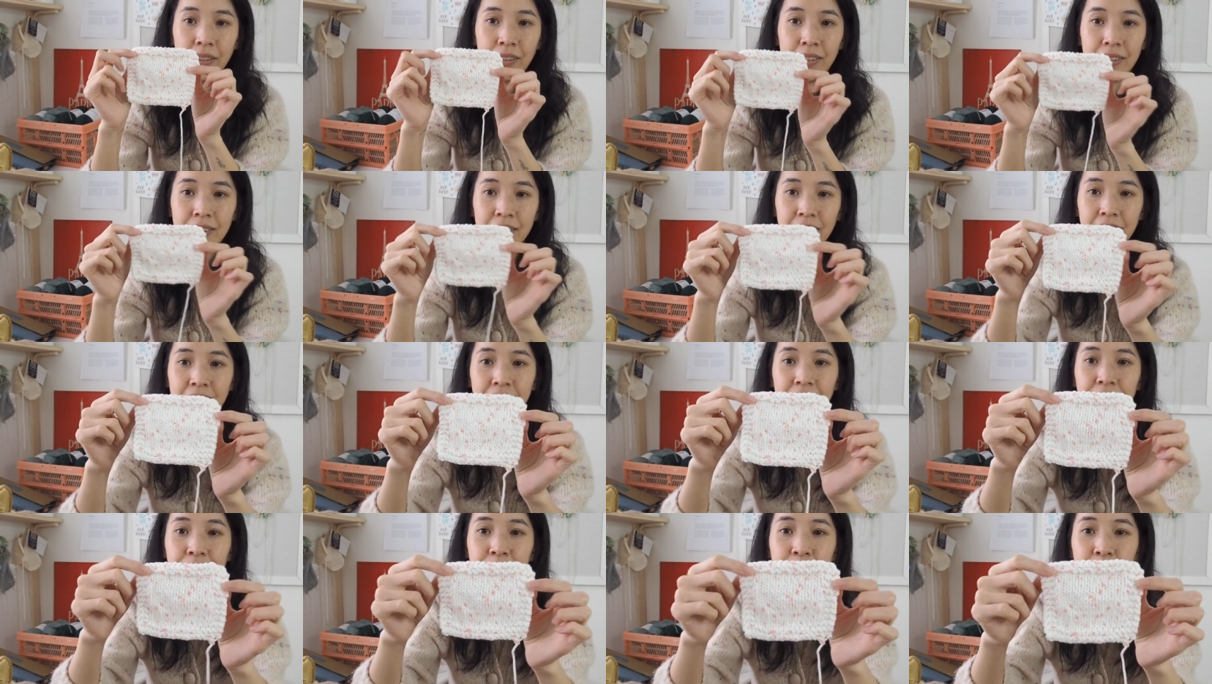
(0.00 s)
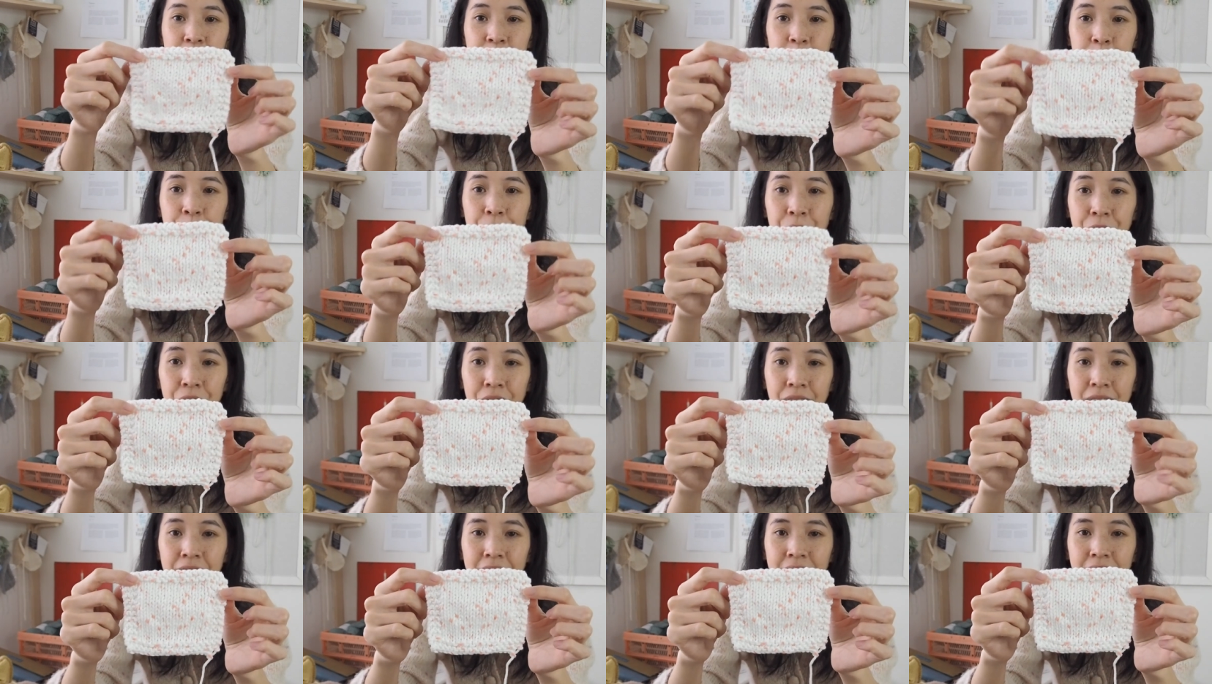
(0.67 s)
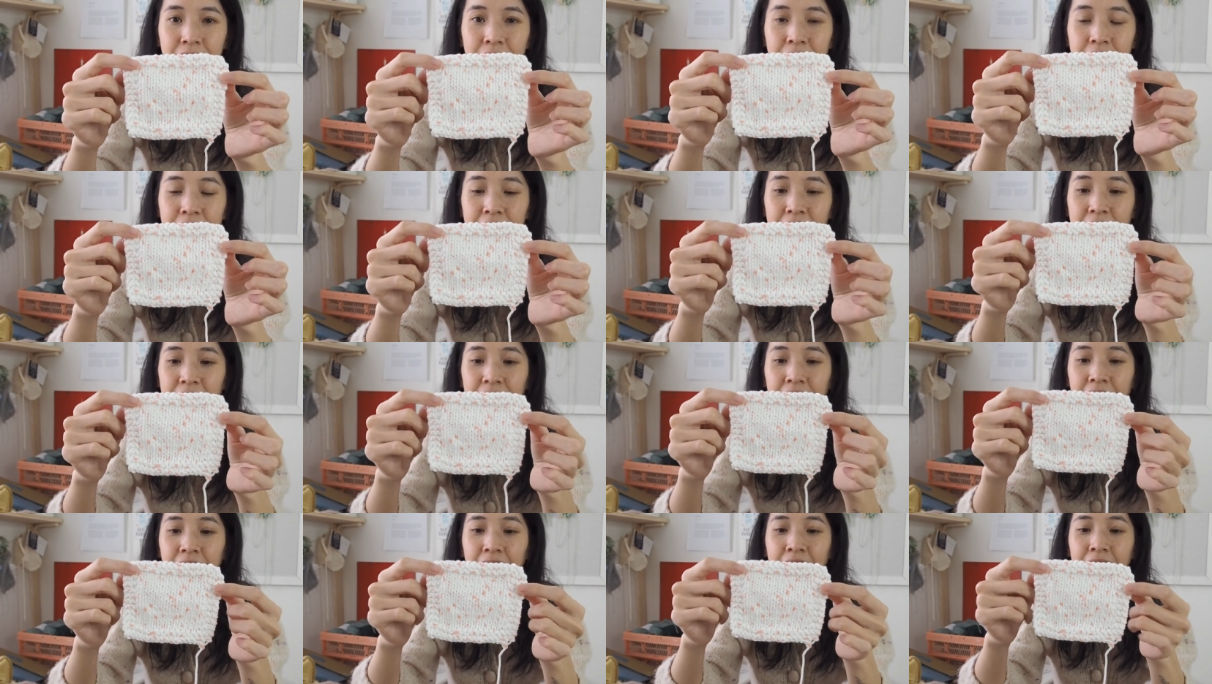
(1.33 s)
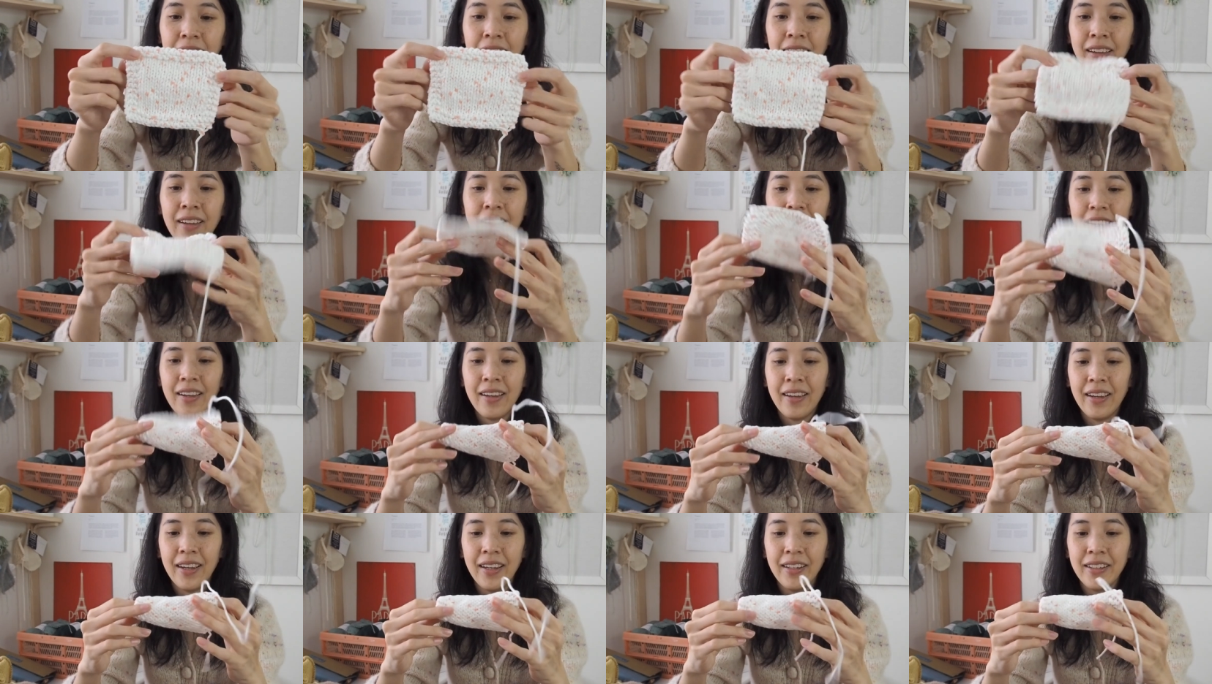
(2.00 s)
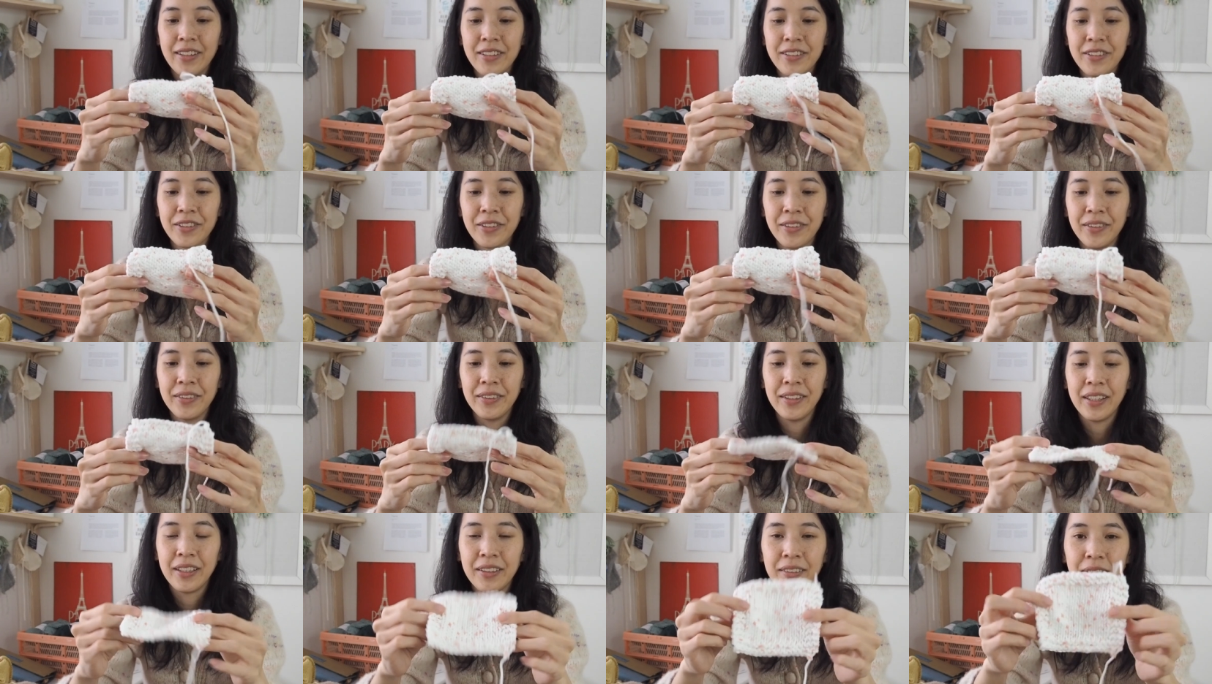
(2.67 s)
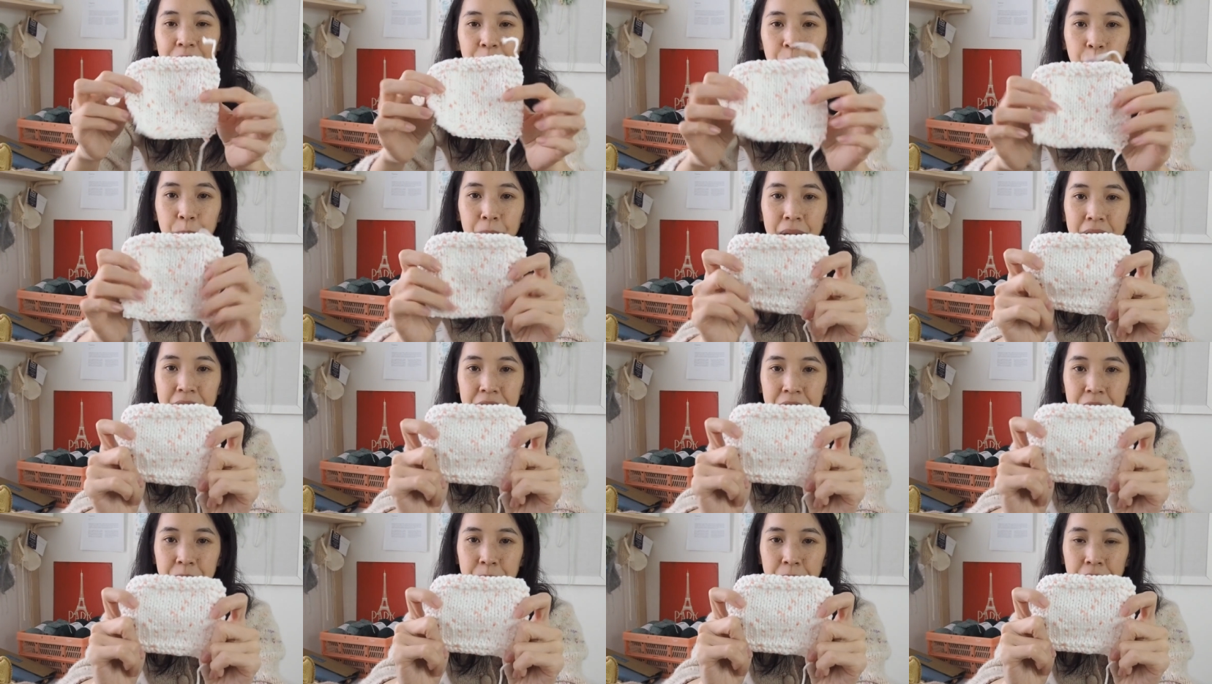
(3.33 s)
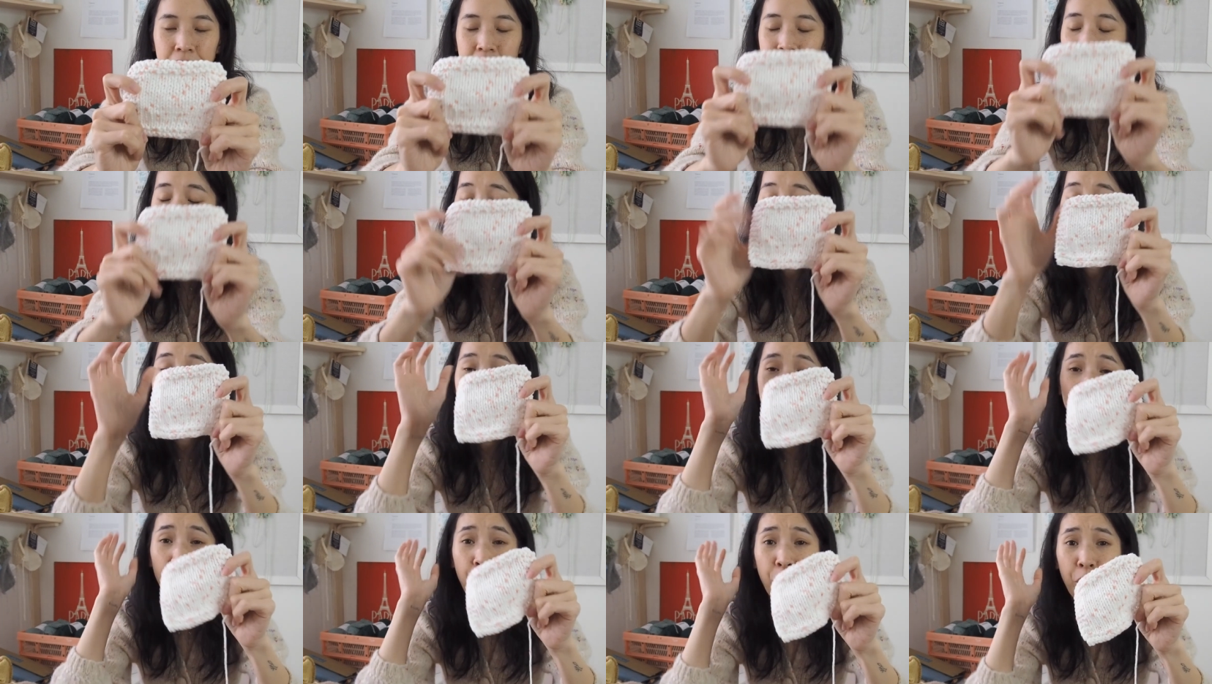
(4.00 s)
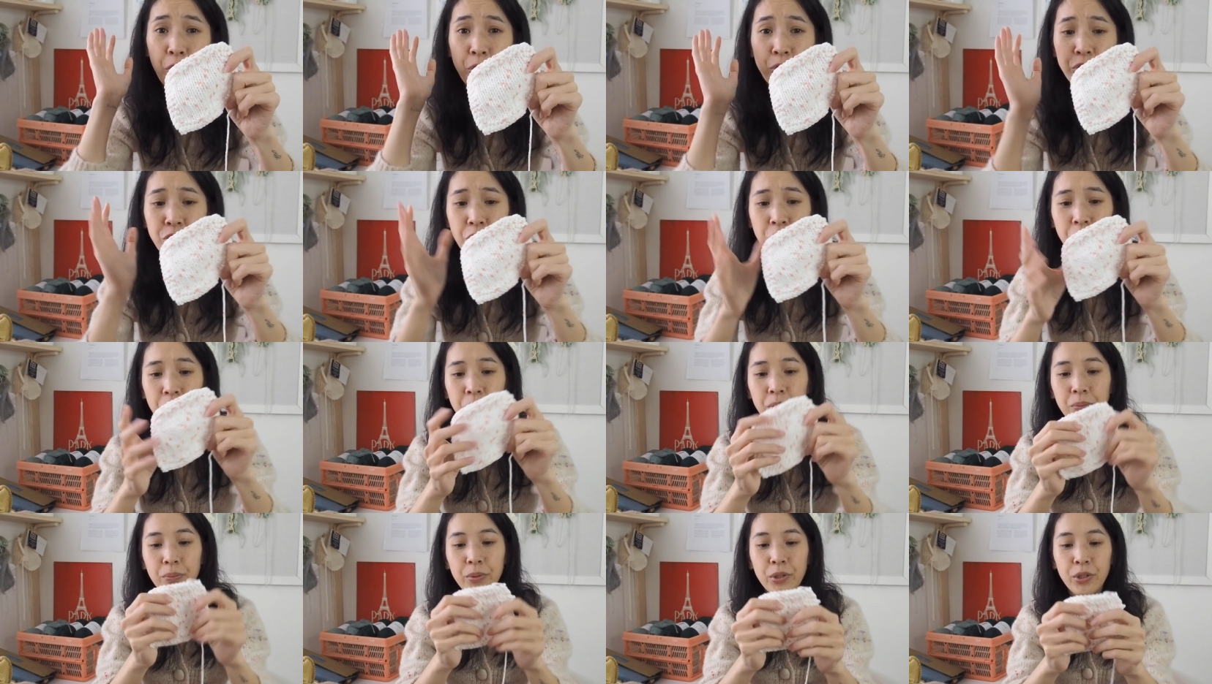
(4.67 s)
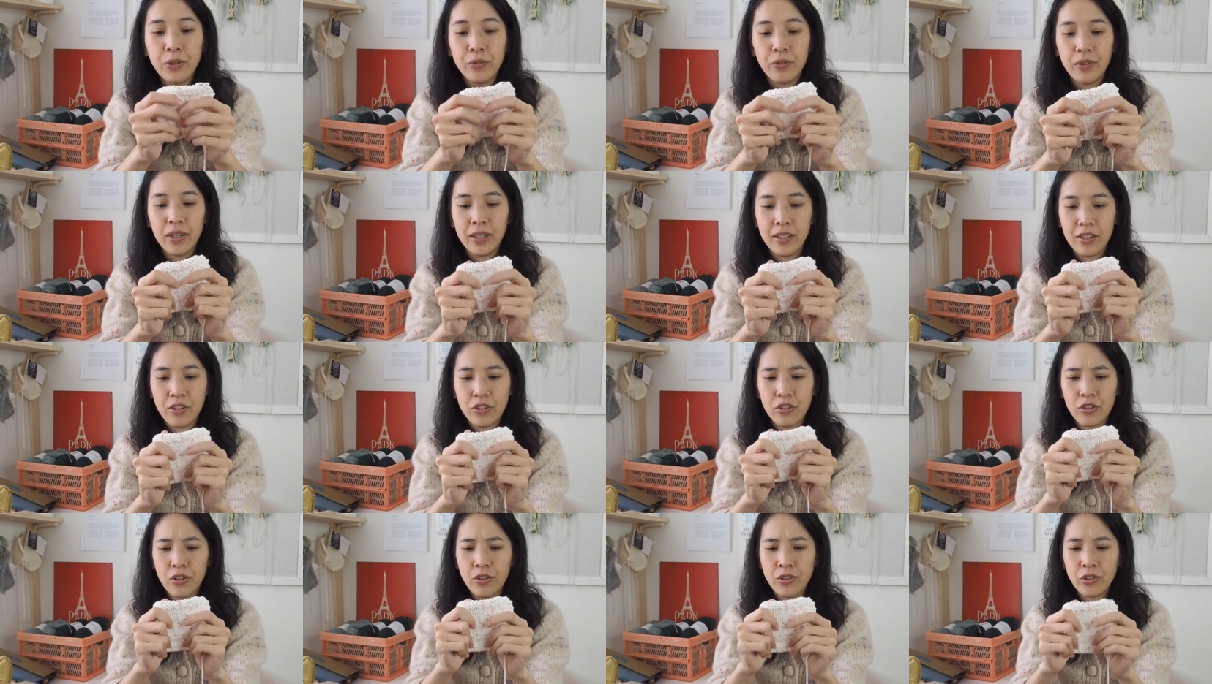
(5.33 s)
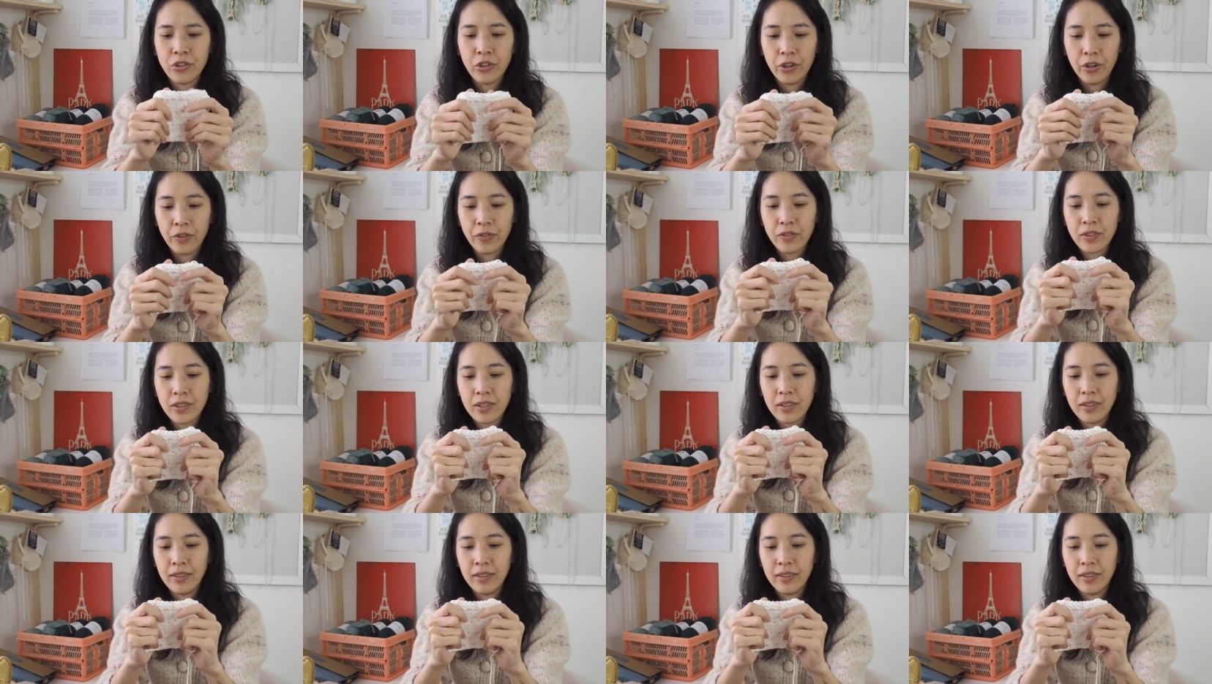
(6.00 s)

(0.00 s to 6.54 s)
It's like a little spotted thing and it's got like little pink spot and it's so, so beautiful and it's so soft.